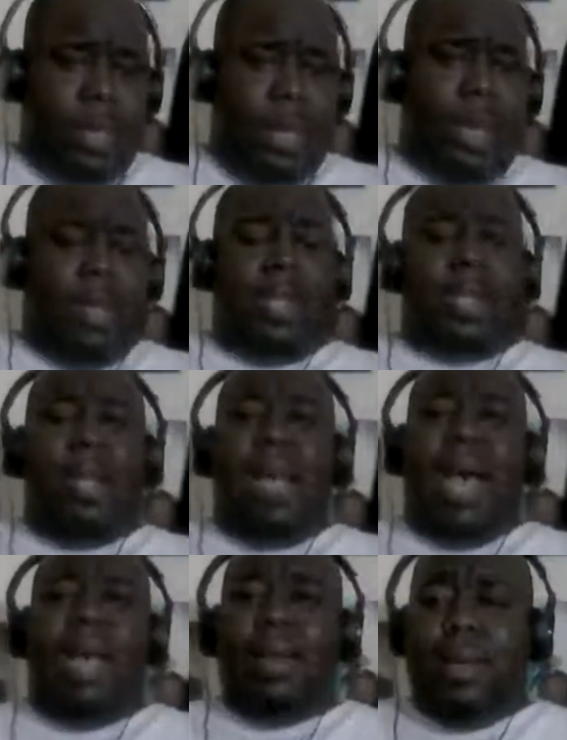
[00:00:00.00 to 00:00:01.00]
It is
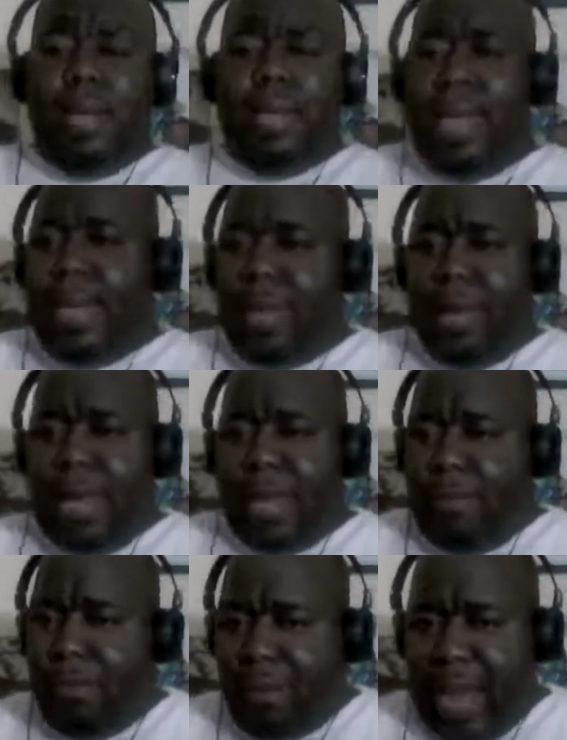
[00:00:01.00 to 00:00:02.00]
not that they cannot
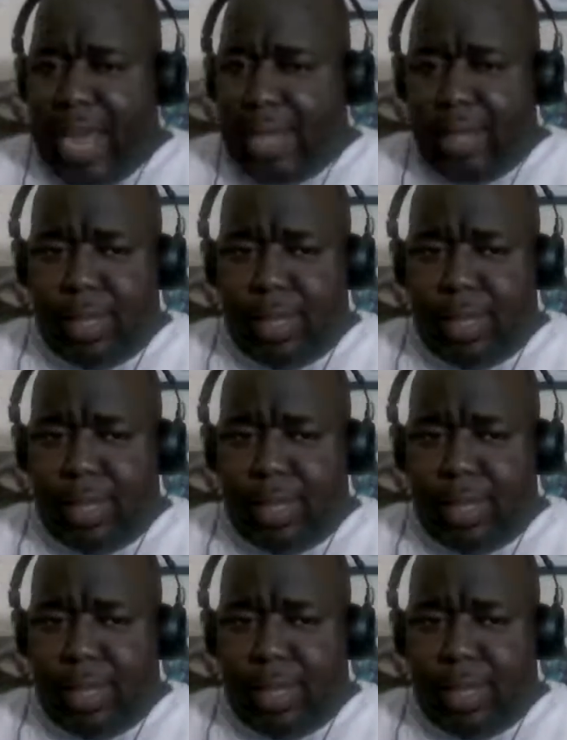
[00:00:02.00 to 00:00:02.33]
find